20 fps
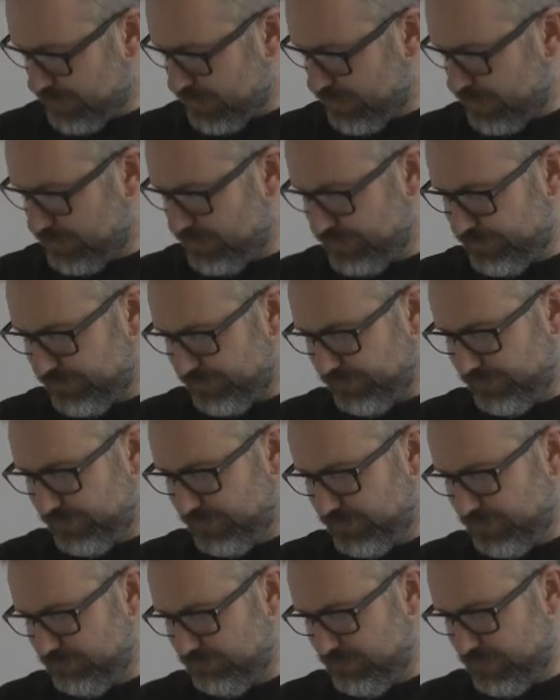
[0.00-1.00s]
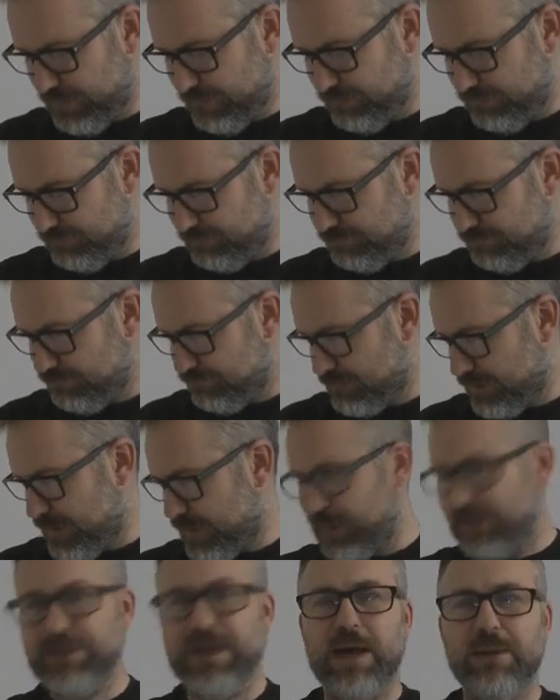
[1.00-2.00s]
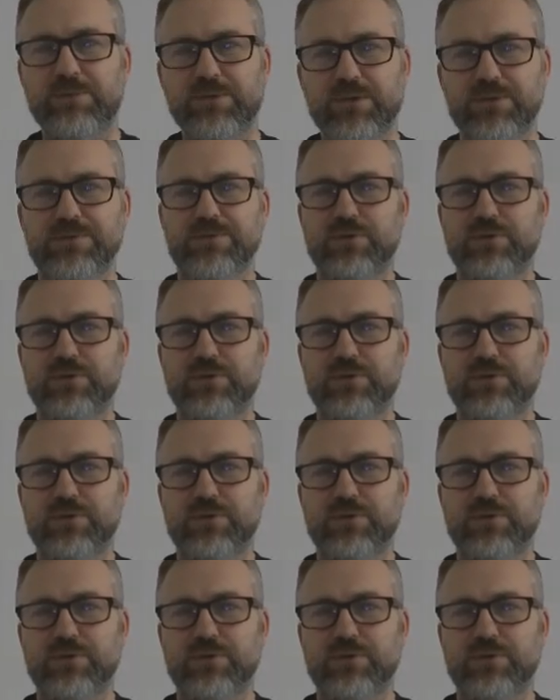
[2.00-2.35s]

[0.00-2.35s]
and this is an adapted